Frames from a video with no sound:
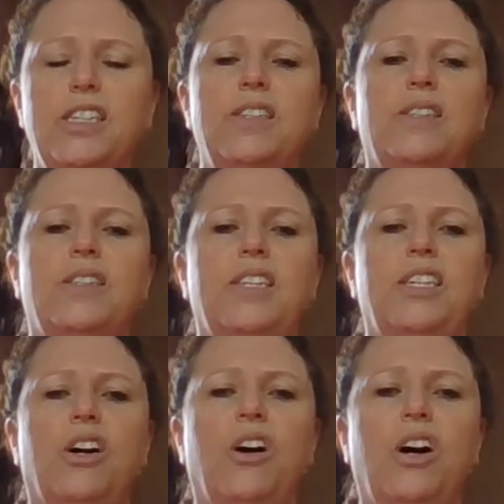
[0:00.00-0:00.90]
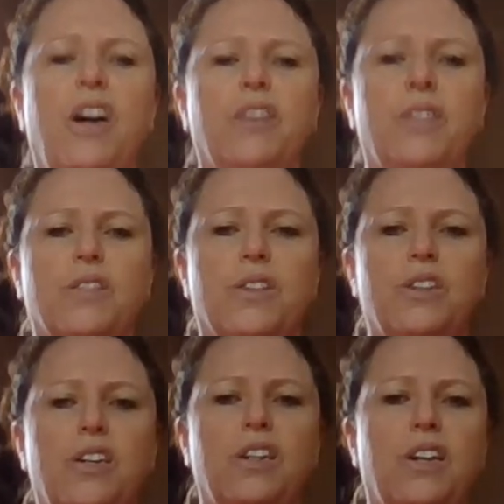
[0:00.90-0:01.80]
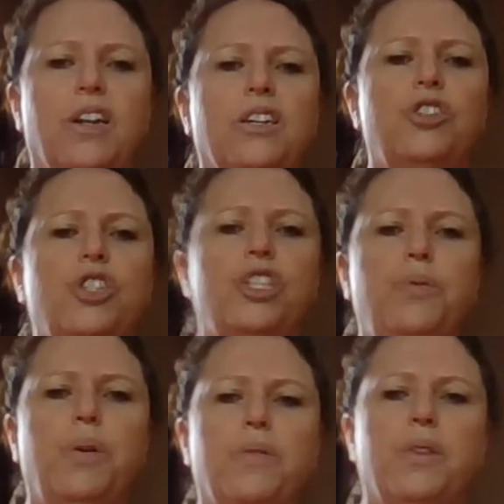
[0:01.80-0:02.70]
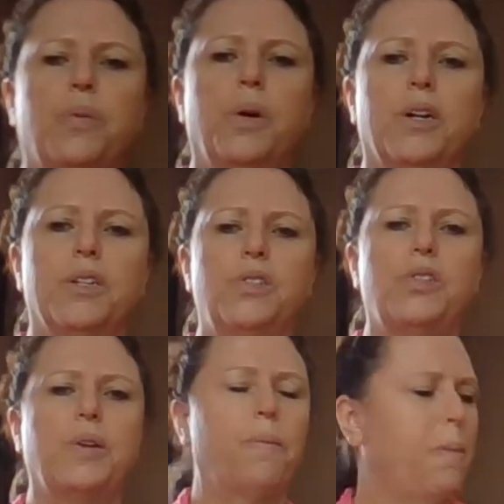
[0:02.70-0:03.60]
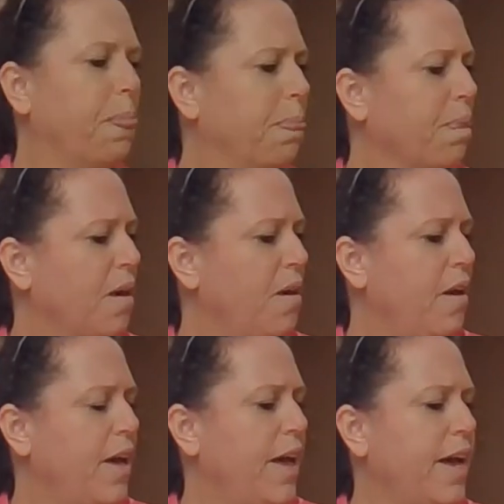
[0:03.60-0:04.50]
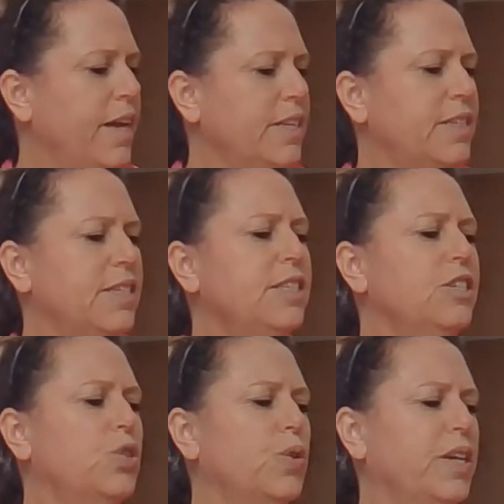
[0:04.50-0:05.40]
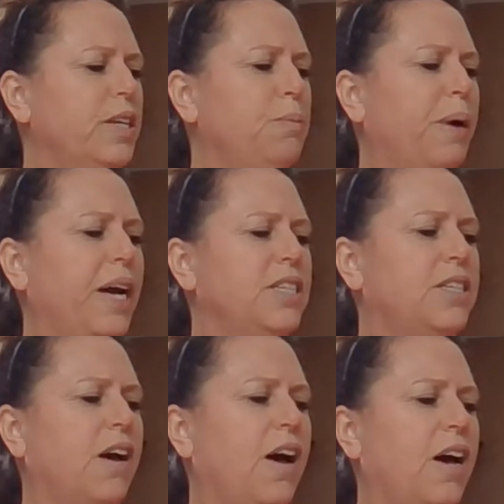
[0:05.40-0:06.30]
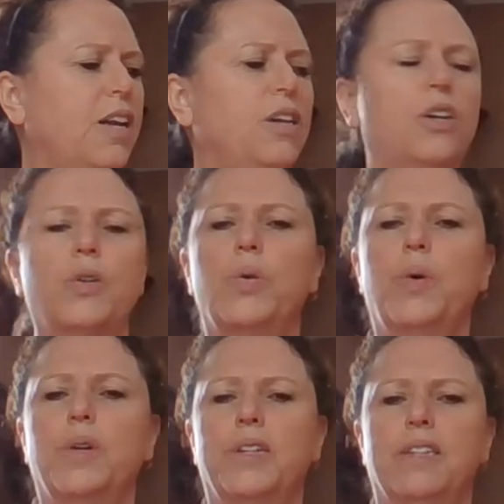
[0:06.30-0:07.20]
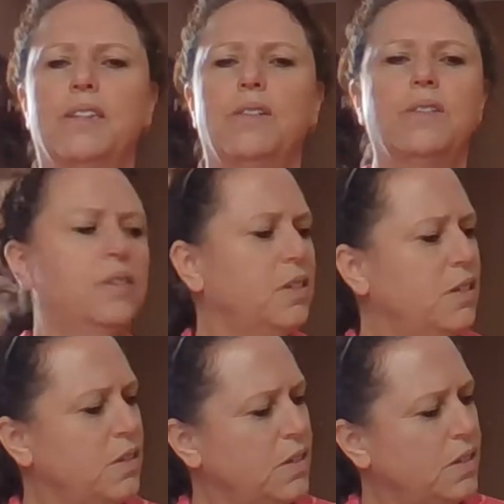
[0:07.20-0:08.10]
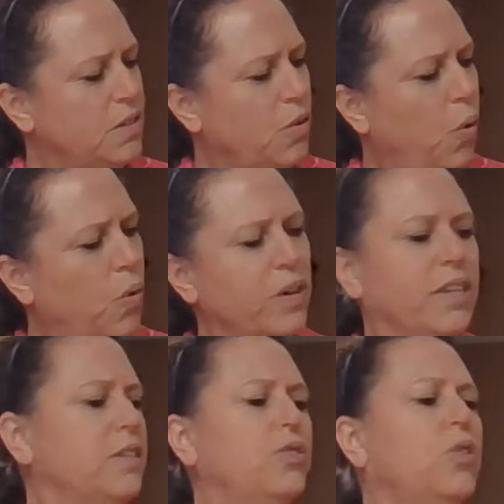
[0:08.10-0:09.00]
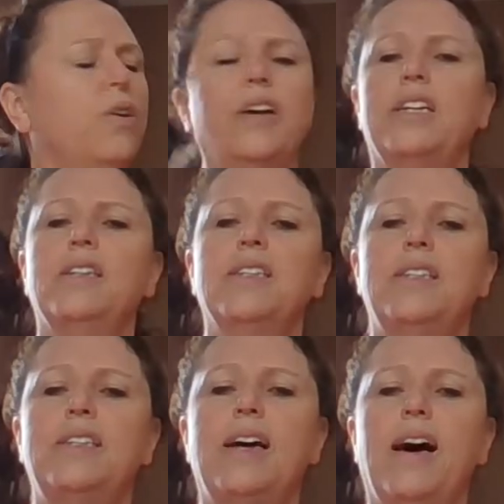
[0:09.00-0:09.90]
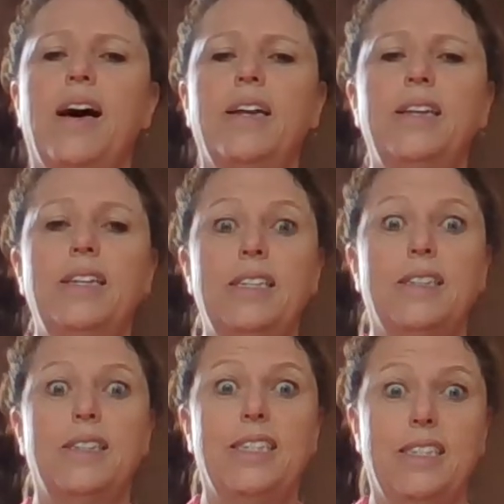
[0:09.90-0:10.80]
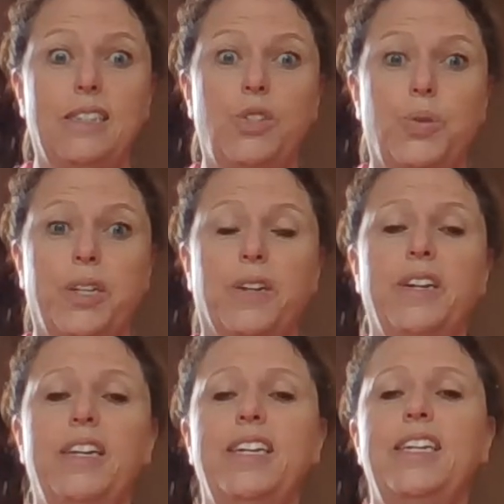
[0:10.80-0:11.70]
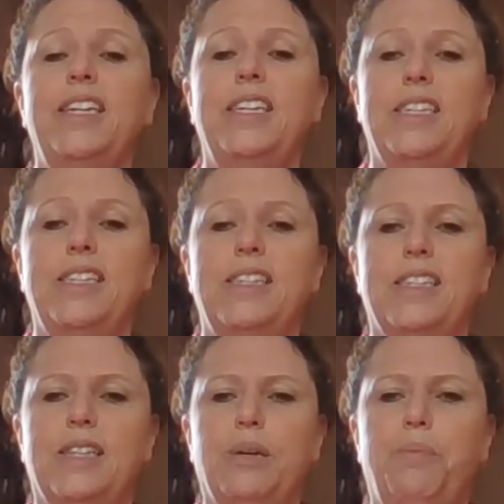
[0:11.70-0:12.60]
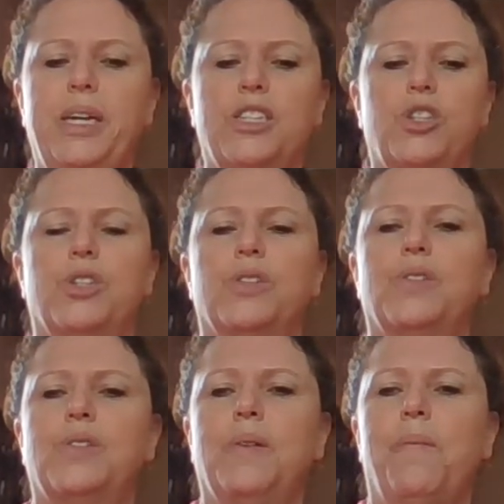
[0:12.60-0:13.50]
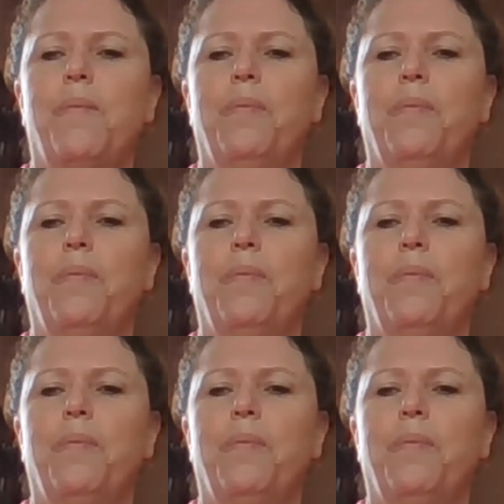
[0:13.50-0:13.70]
is the author. She wrote the words. And it's illustrated by Todd Horn. Oren, sorry. Todd is the illustrator. He did the pictures.